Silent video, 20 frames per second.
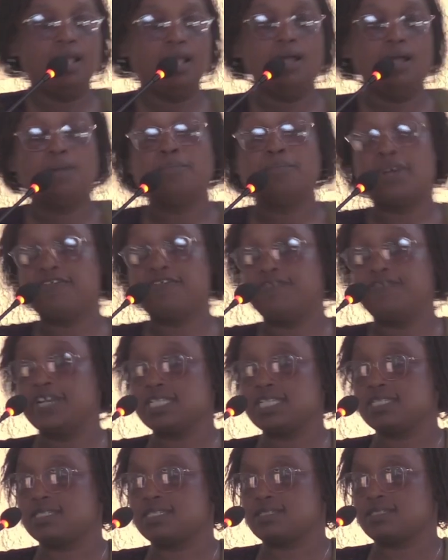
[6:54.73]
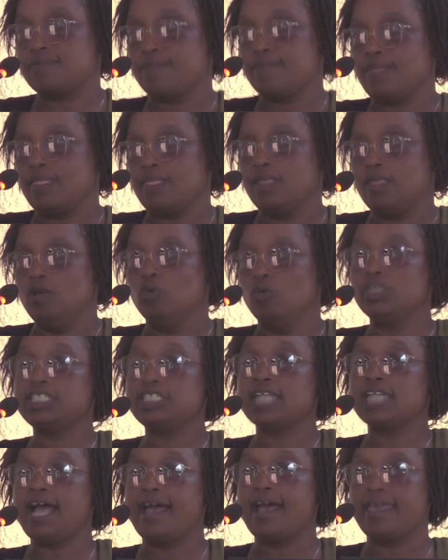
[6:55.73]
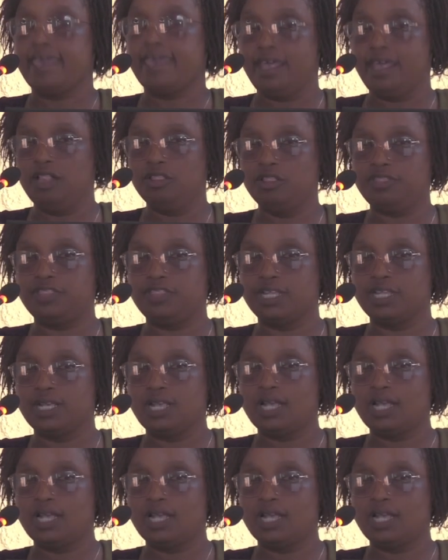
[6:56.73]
My fats, which are healthy,